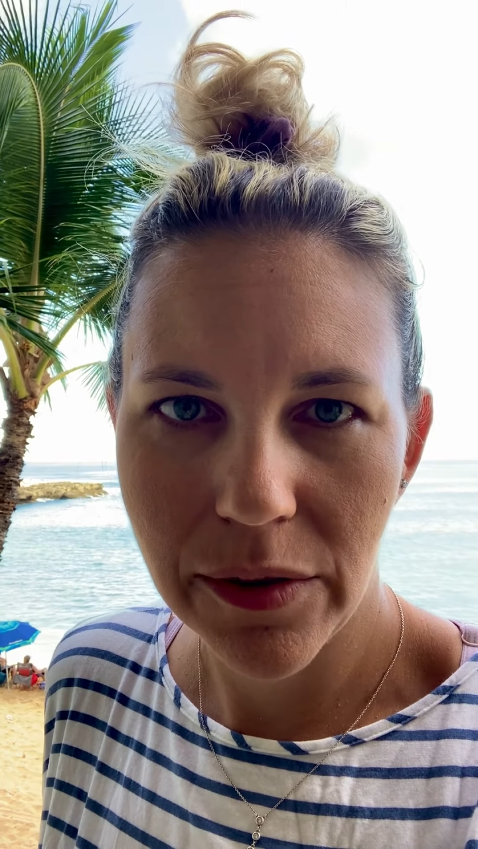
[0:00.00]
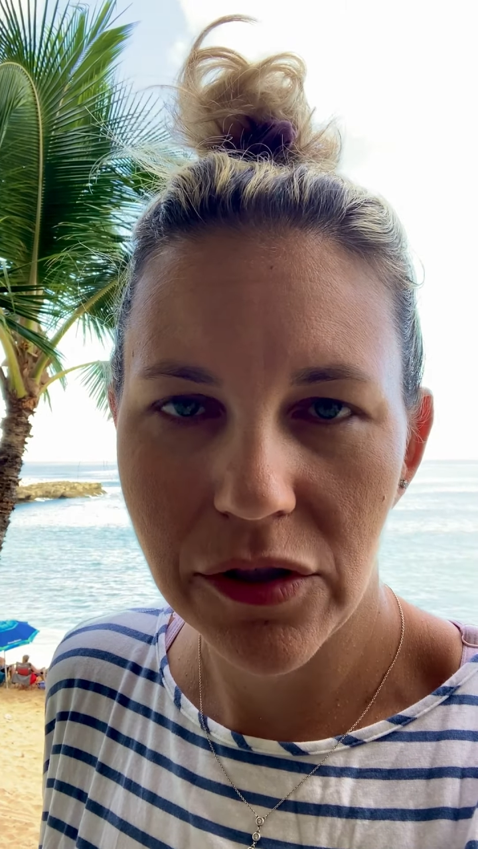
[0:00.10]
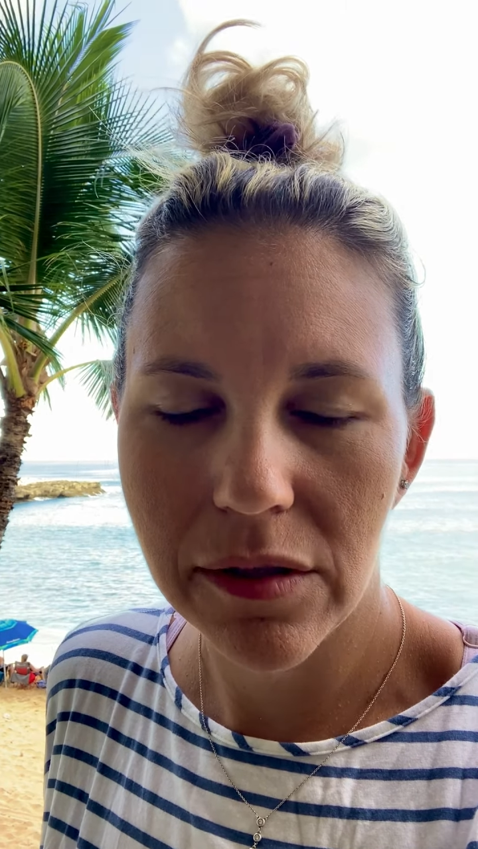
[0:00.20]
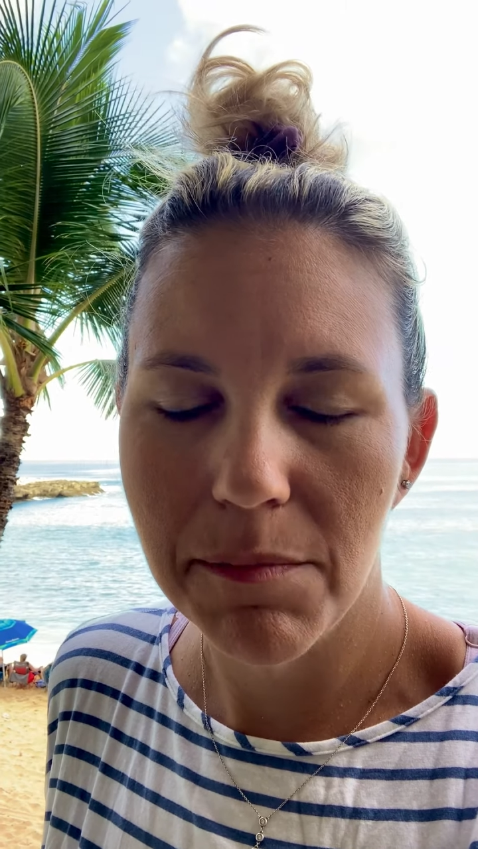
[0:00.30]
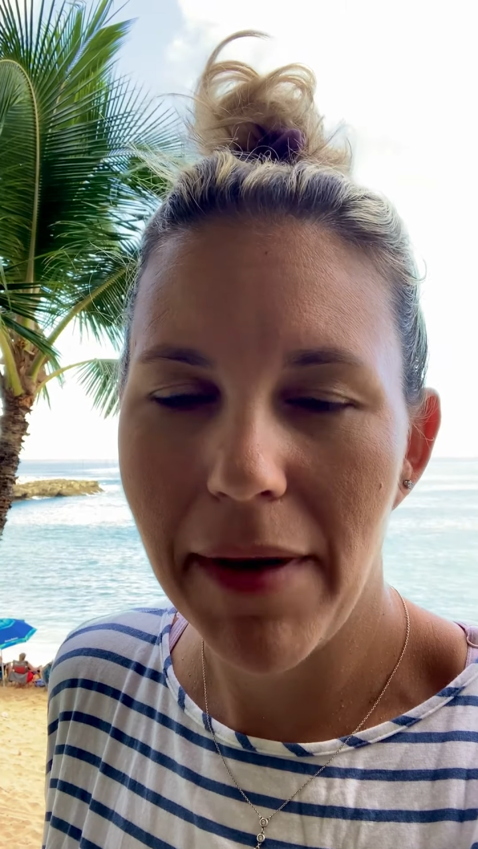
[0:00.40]

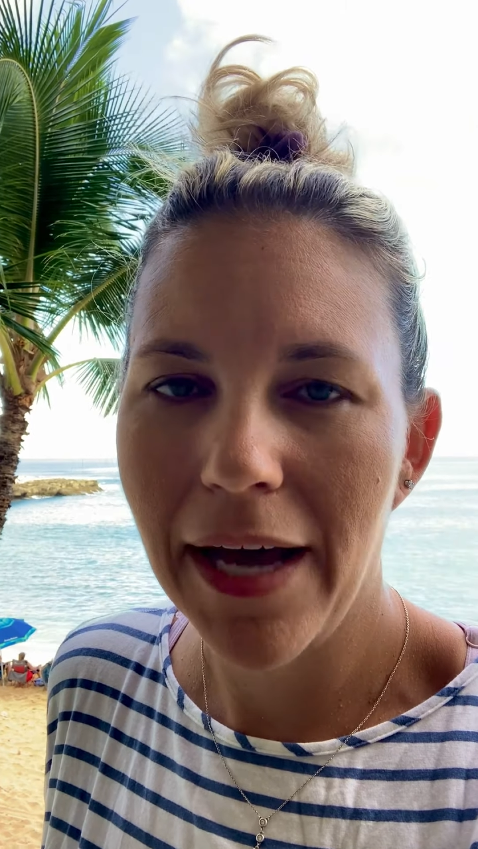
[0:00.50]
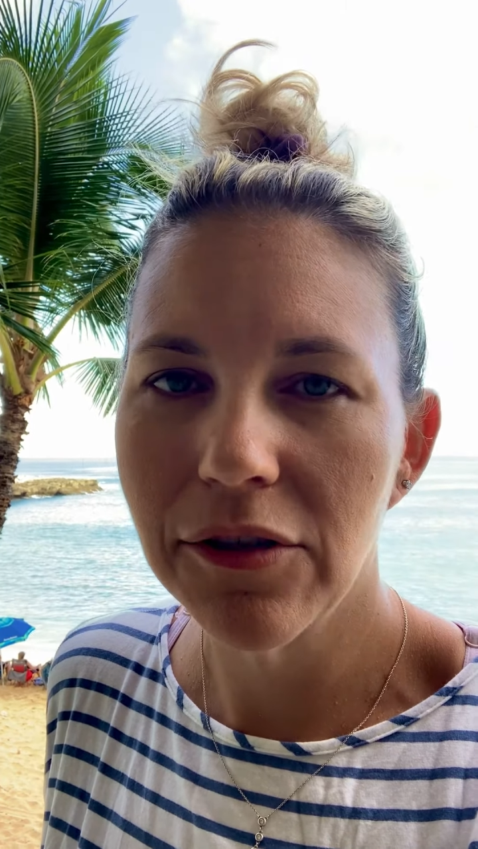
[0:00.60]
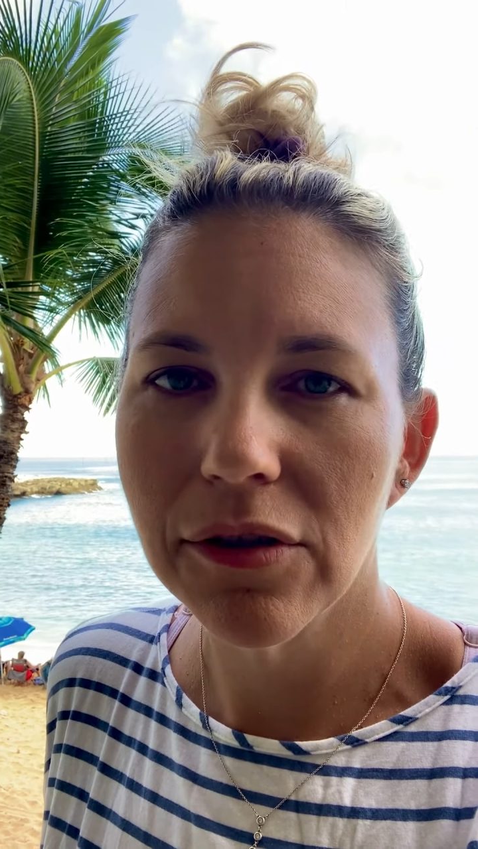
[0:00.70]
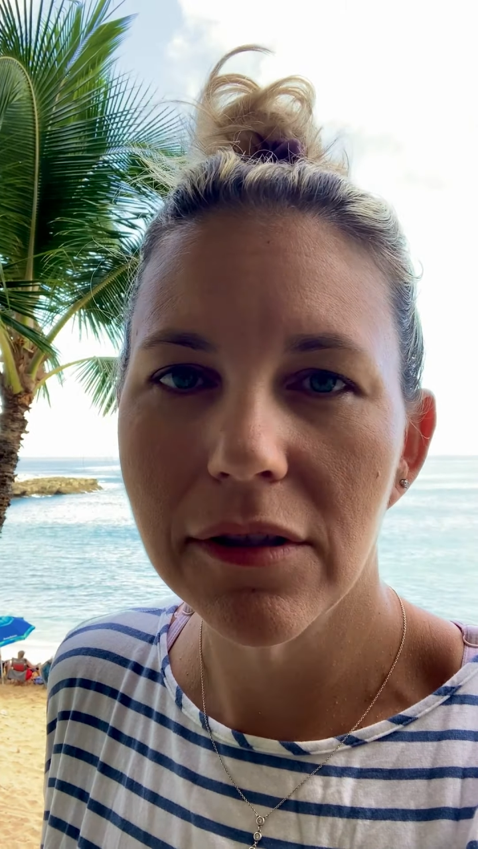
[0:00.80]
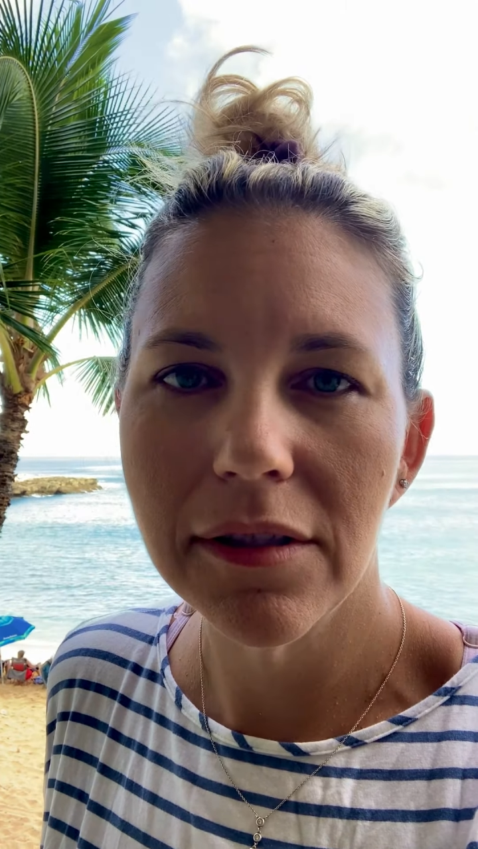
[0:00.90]
What's
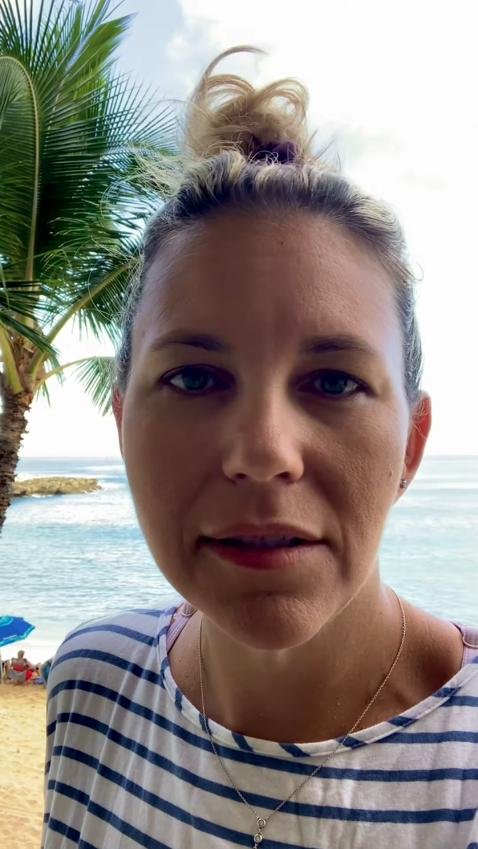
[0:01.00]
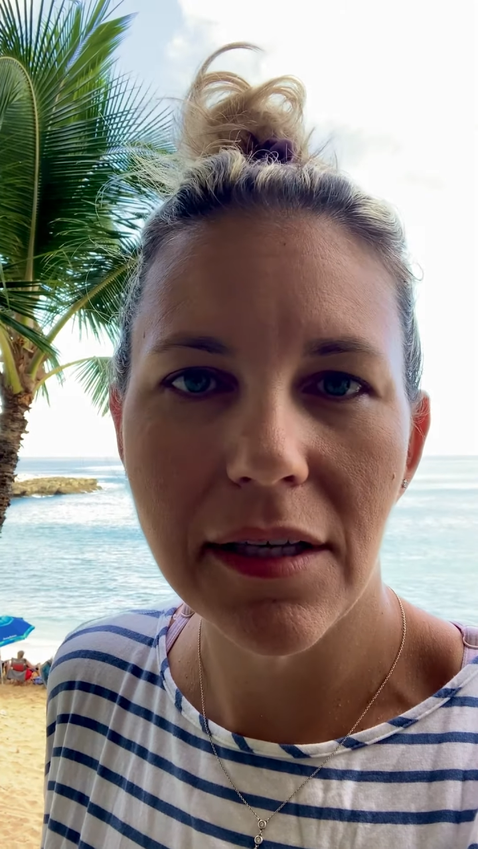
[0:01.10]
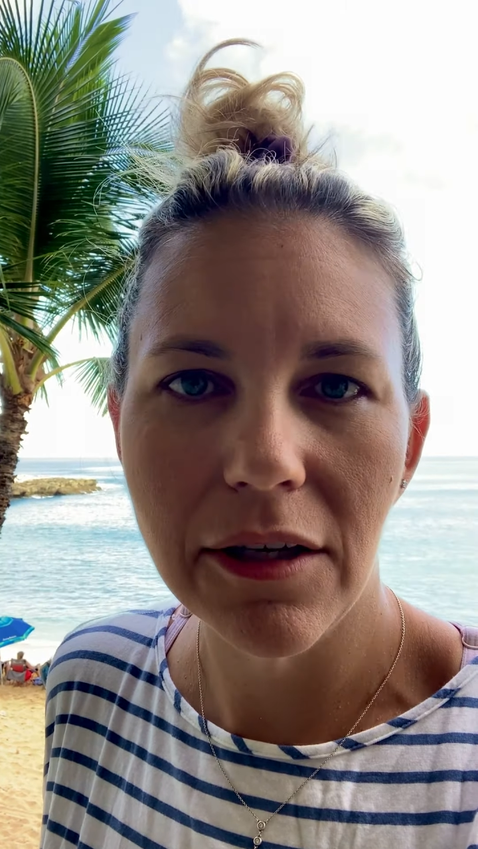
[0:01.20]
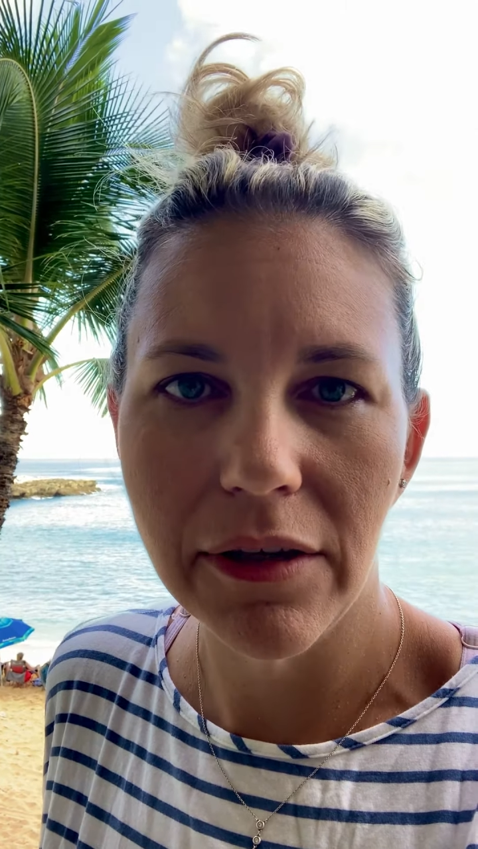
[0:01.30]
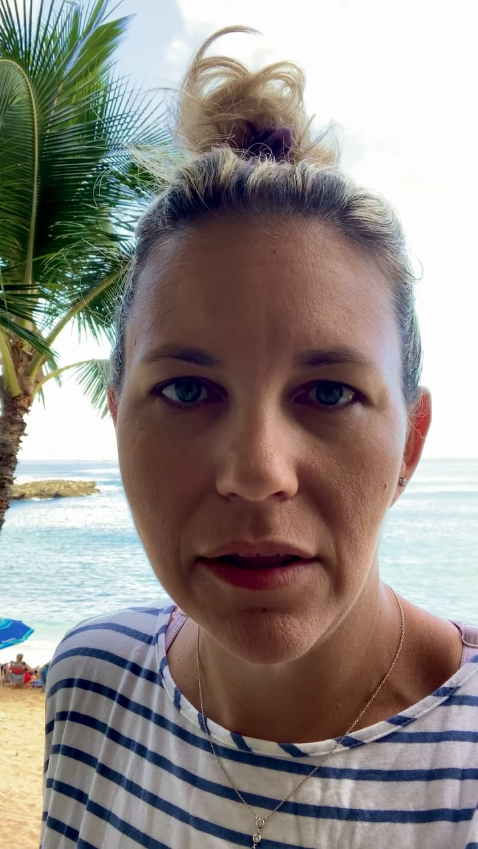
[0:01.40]
magical is
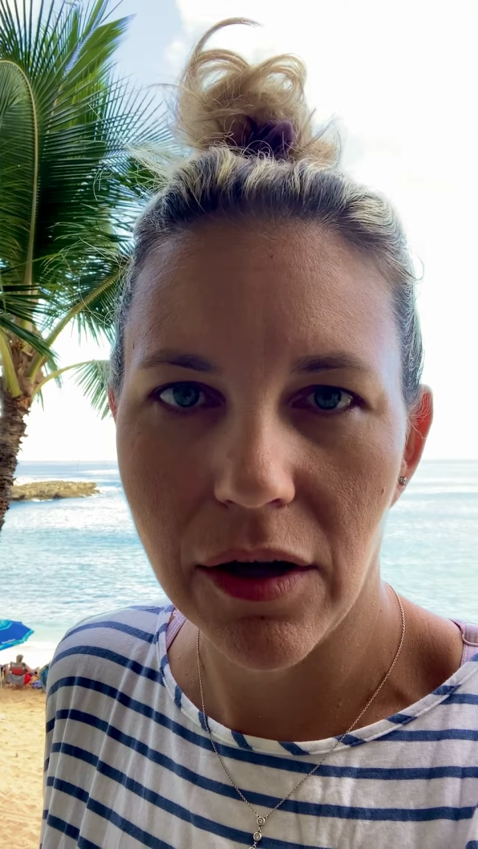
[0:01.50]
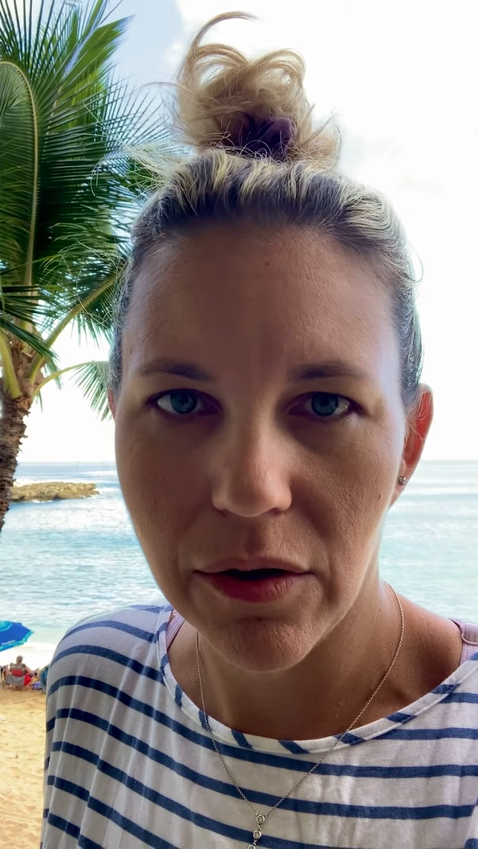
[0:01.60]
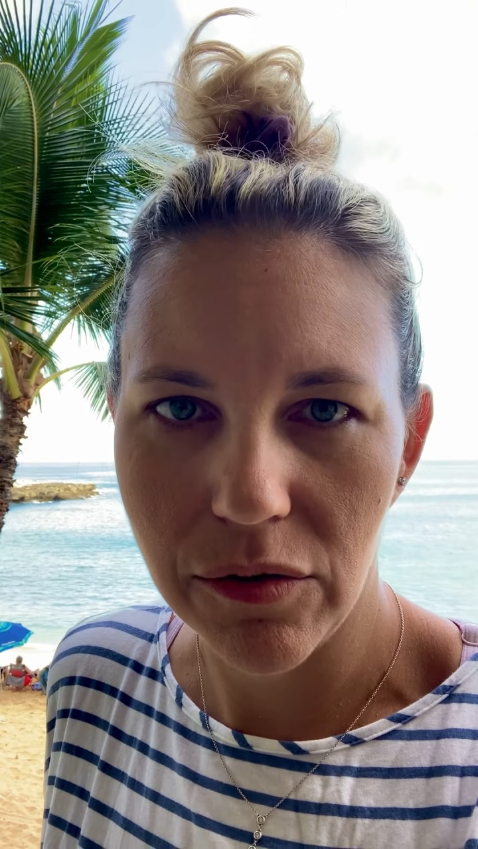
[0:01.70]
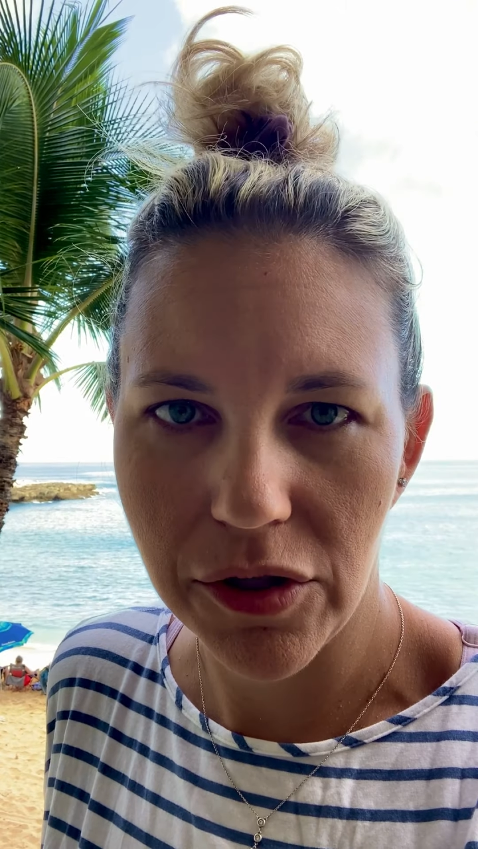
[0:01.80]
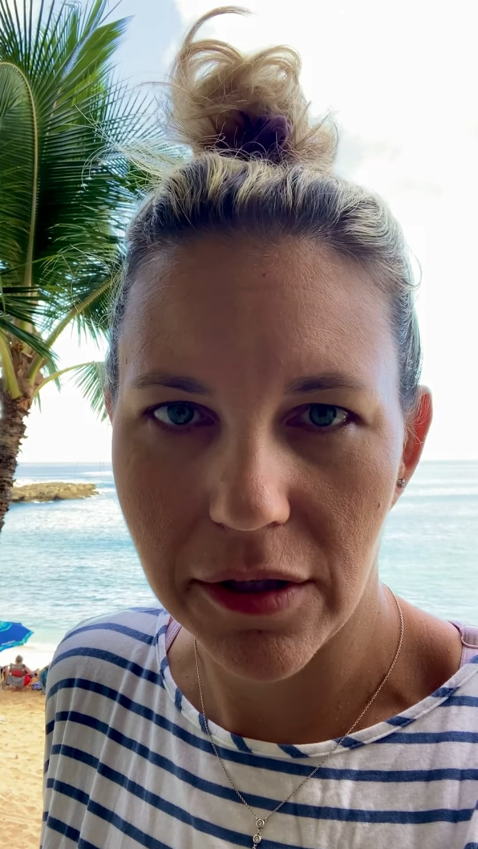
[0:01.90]
hearing the
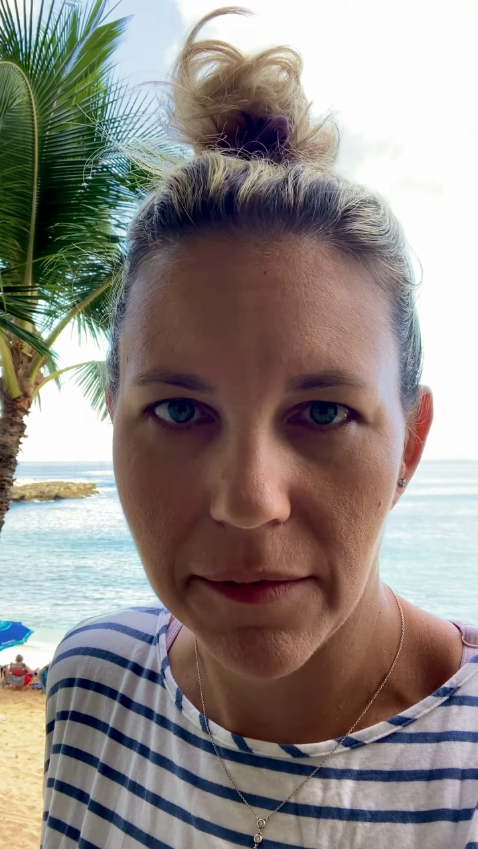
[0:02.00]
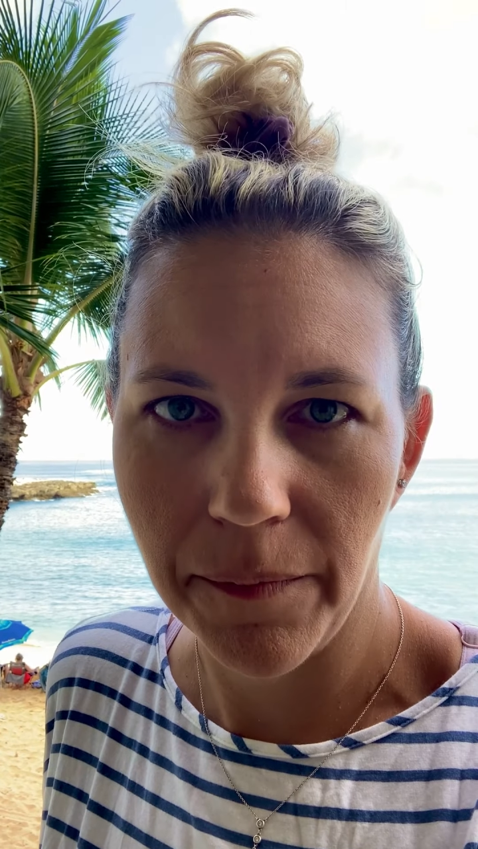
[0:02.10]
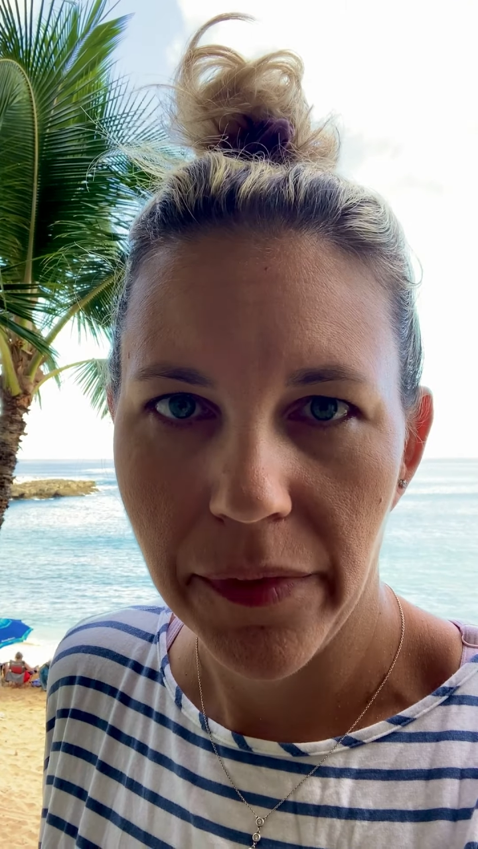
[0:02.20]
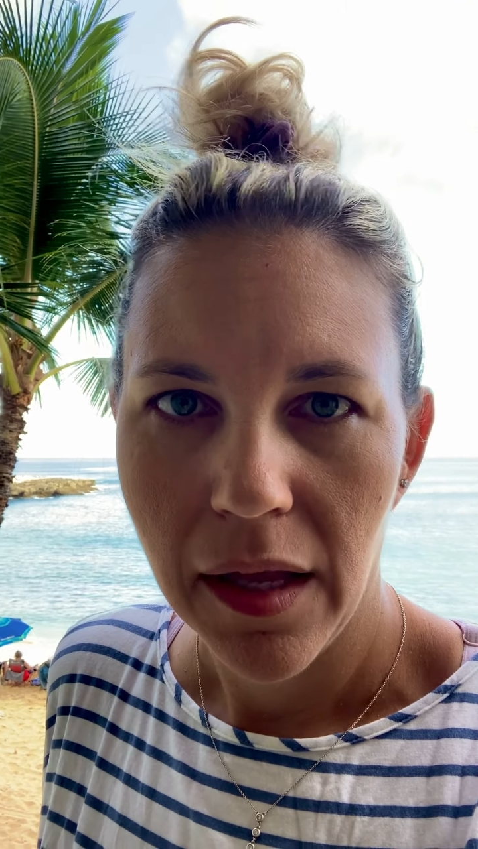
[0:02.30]
ocean